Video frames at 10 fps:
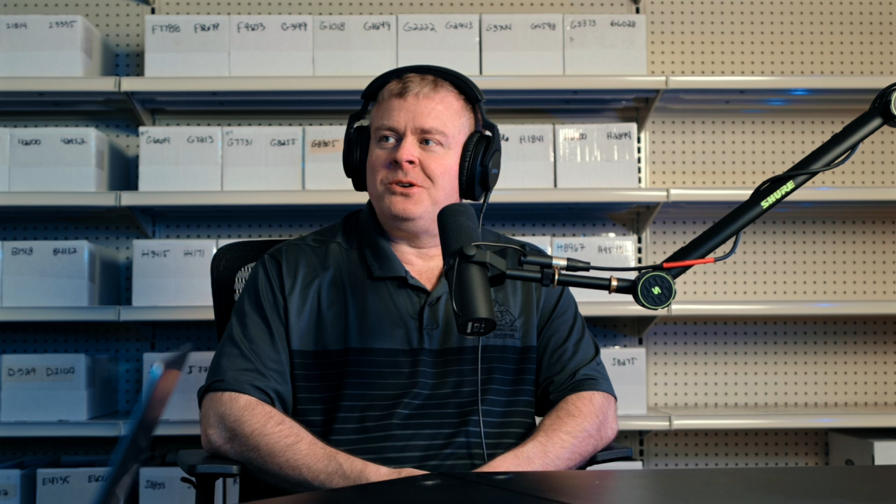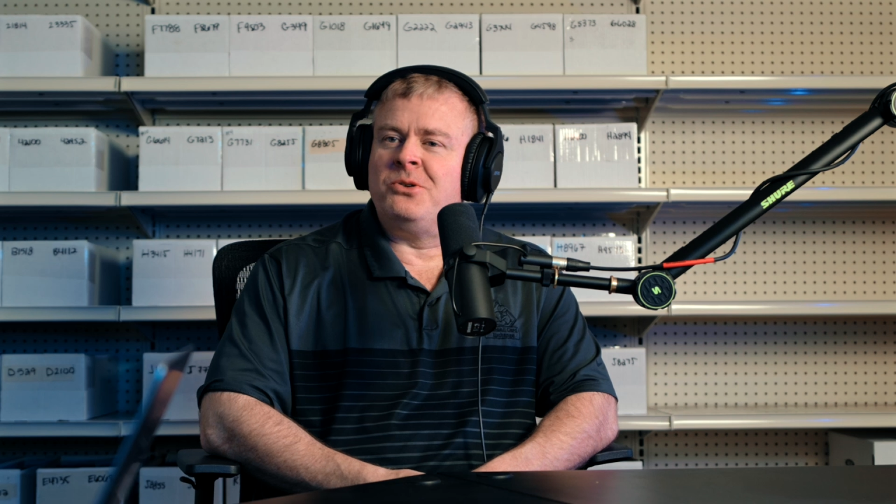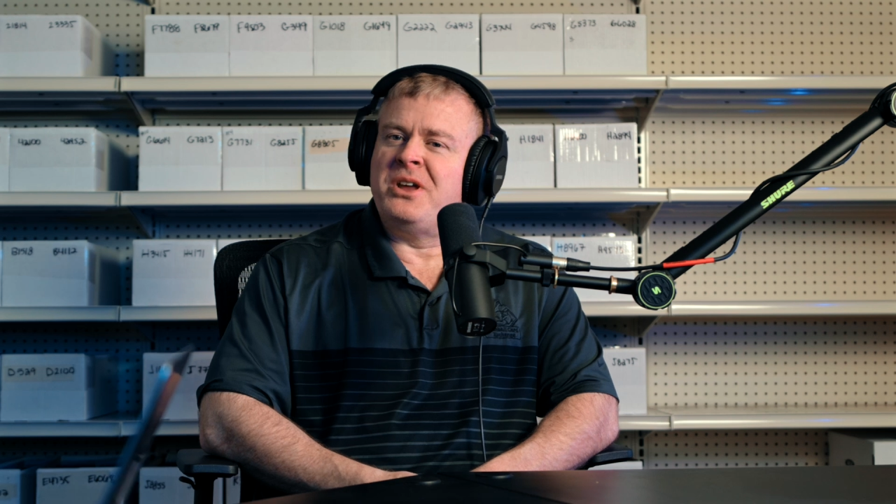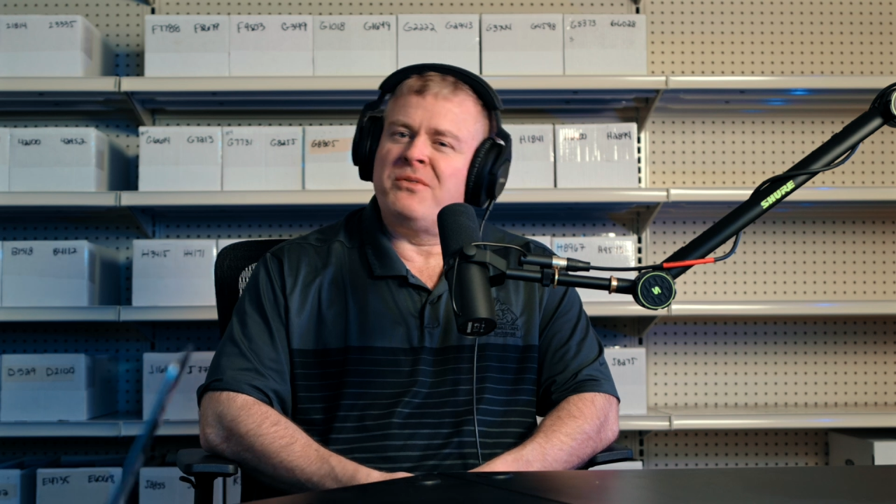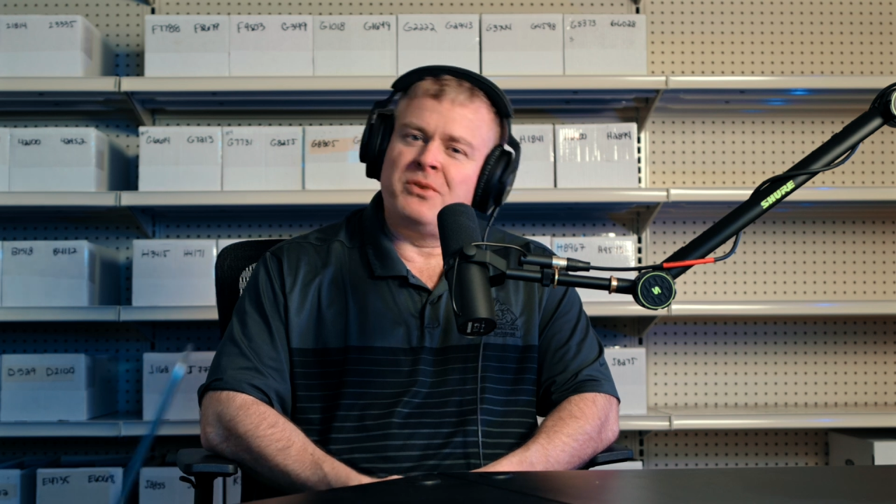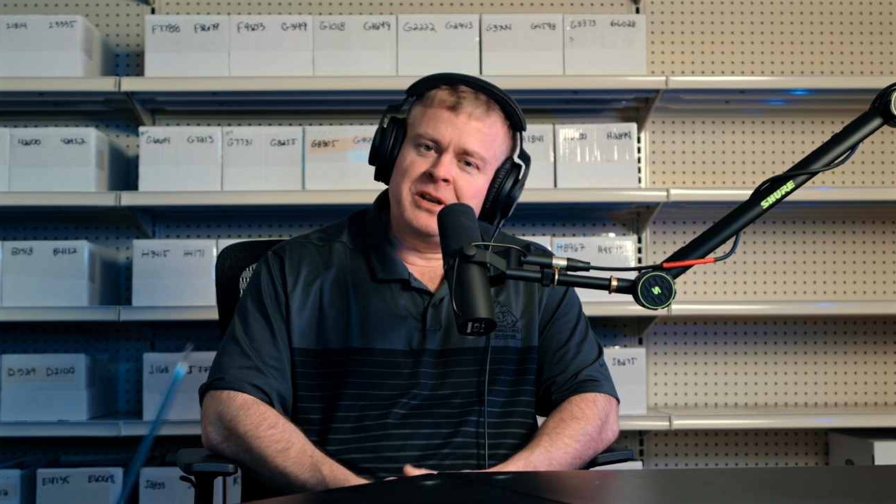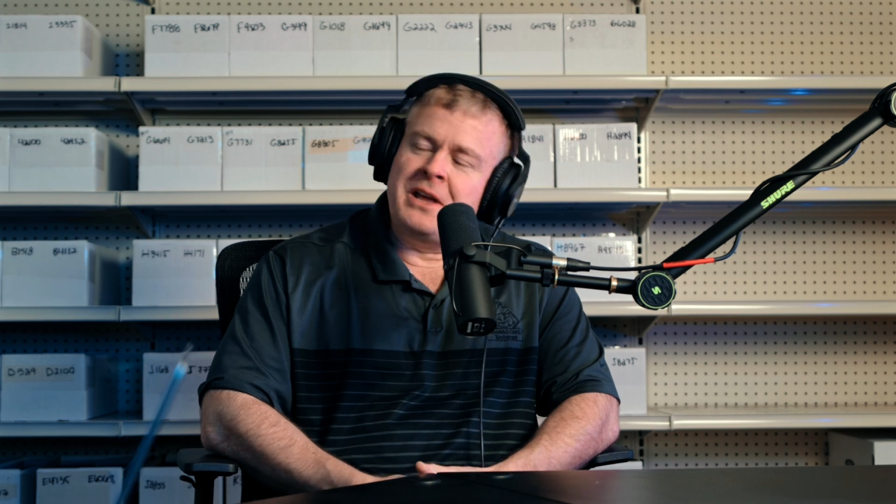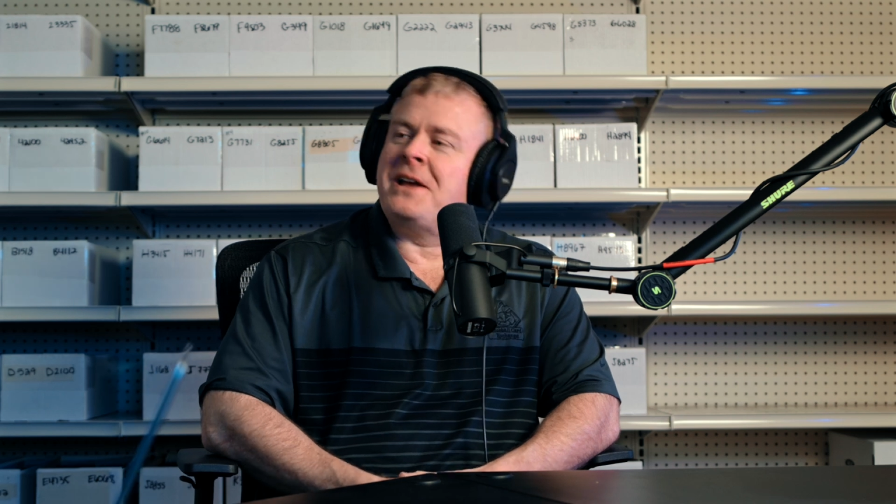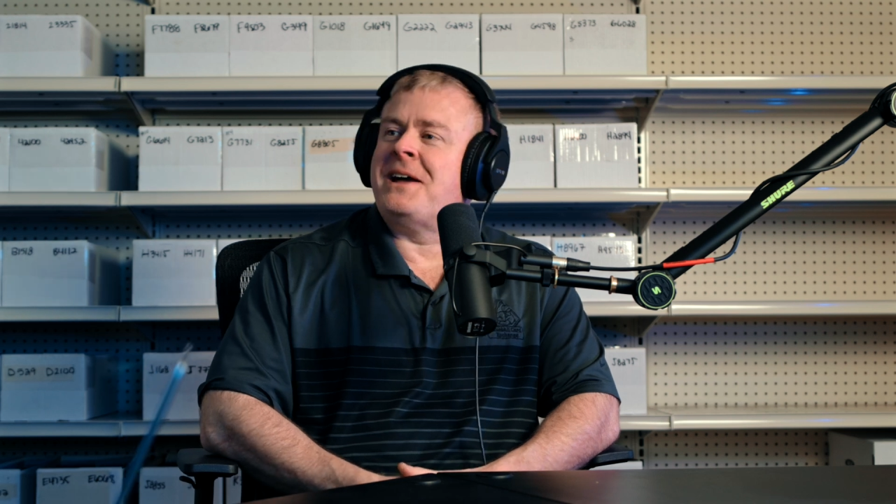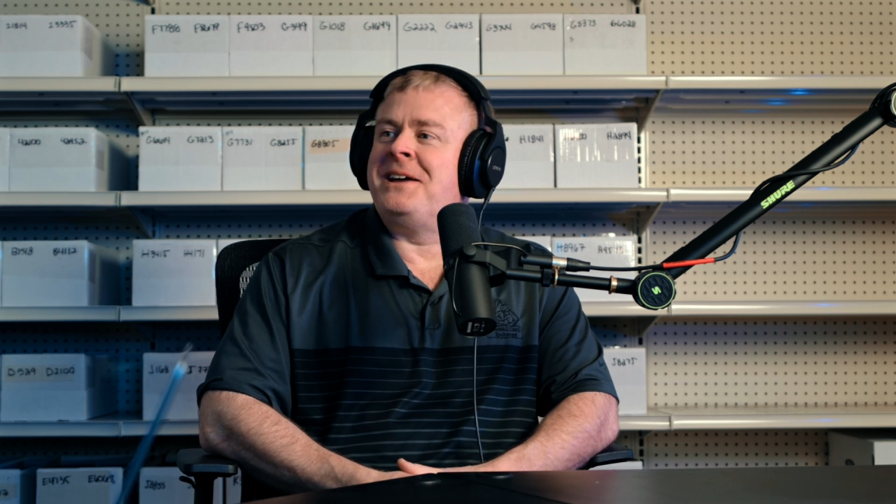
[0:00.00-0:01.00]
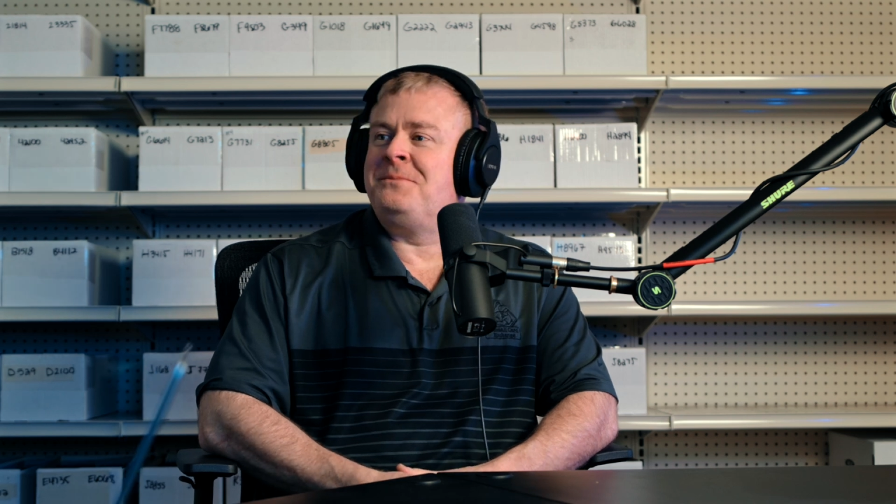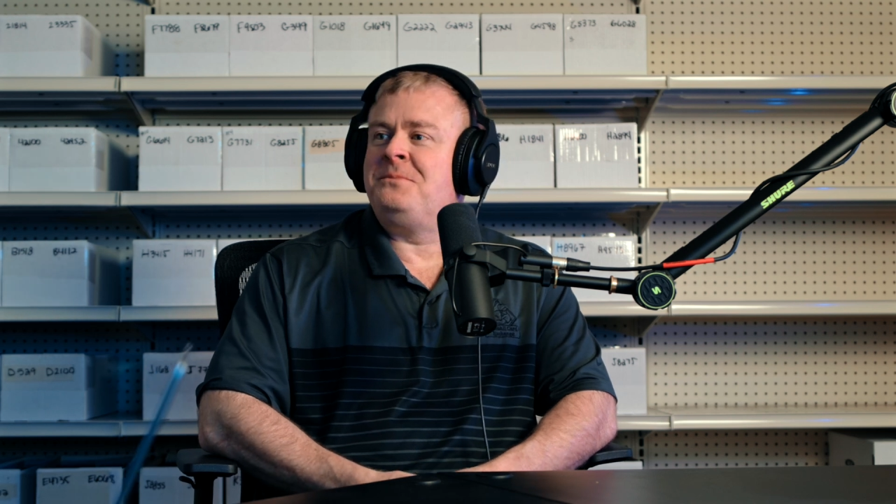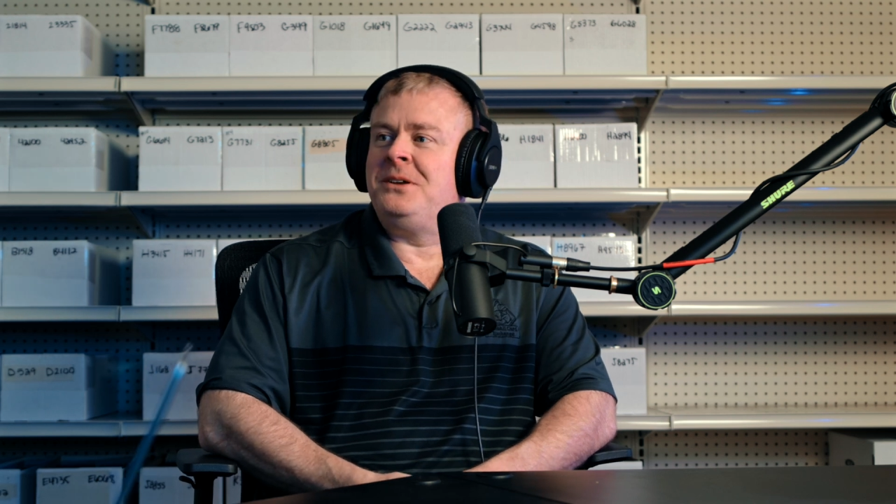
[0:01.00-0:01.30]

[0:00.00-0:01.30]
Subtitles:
or an everyday item,